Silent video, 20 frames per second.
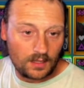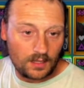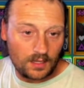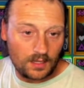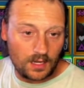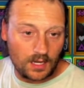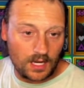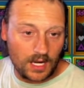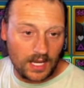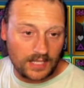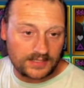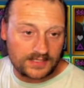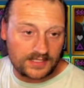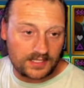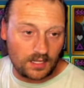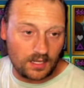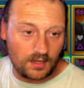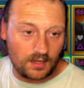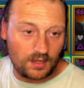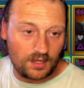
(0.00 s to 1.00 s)
All right,
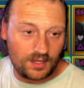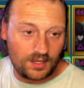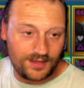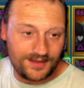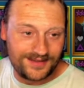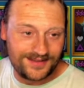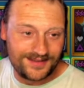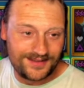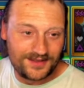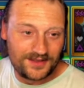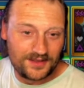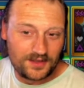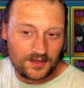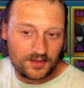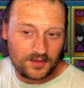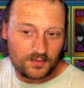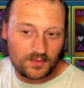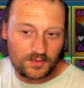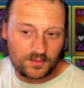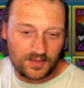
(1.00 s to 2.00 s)
so
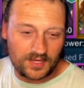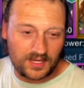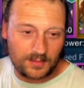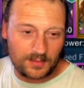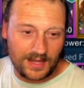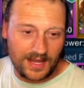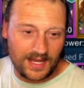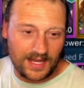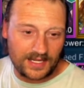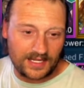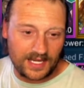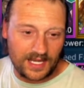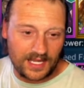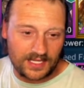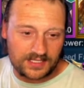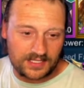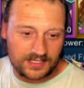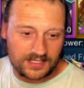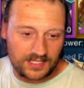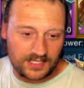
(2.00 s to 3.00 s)
we're bringing my
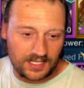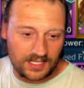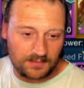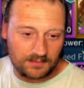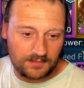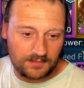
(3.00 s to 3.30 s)
anti-hedgy team.